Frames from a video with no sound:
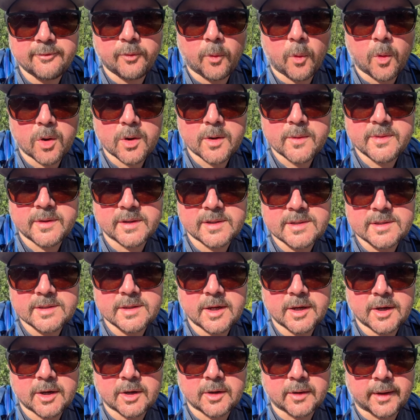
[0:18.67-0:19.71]
worn this
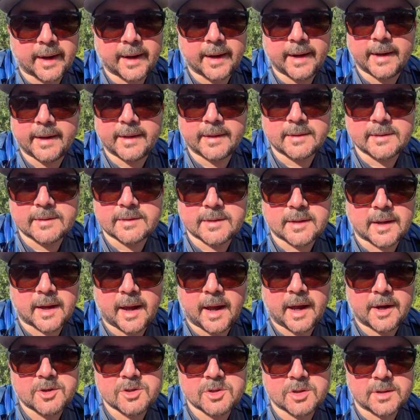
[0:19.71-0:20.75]
year and
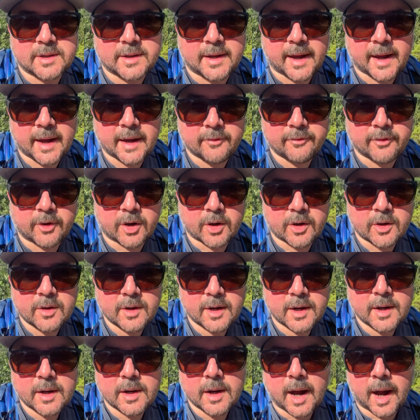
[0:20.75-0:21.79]
actually ever.
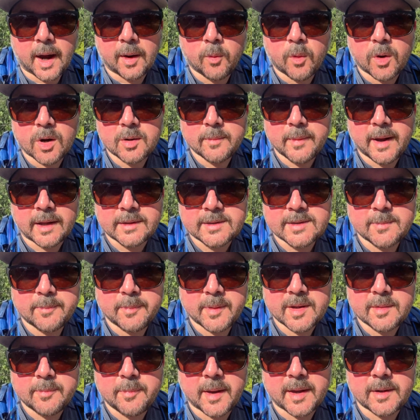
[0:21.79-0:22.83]
I wore them out to
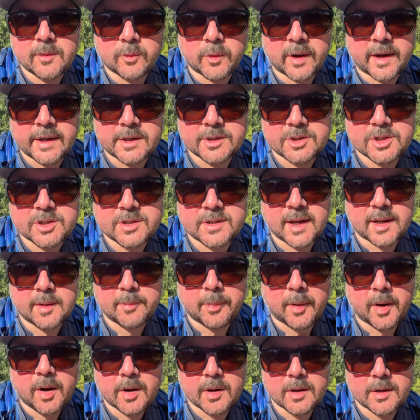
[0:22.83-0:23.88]
Big Bend Ranch State
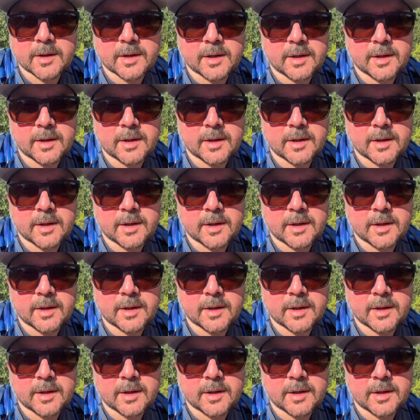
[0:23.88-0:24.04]
Park.